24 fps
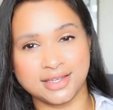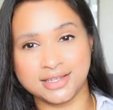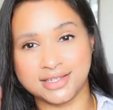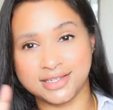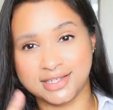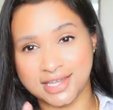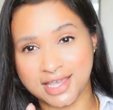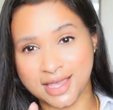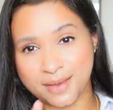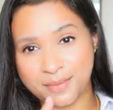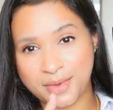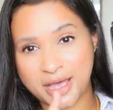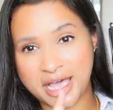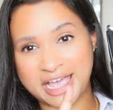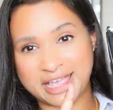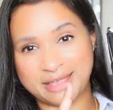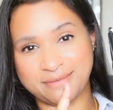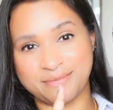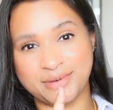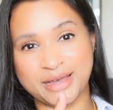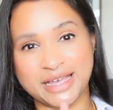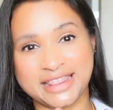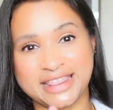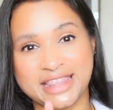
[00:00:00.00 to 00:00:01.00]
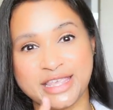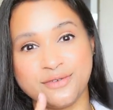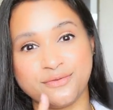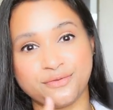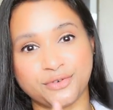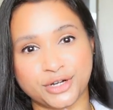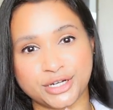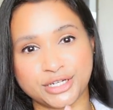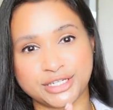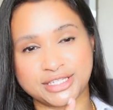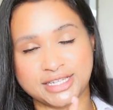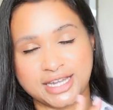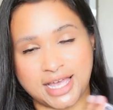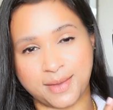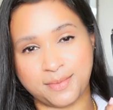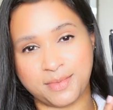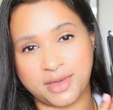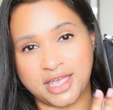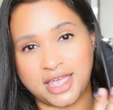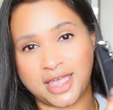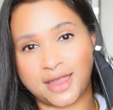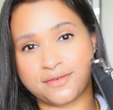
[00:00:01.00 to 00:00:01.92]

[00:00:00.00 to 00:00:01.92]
T M I, but the first time I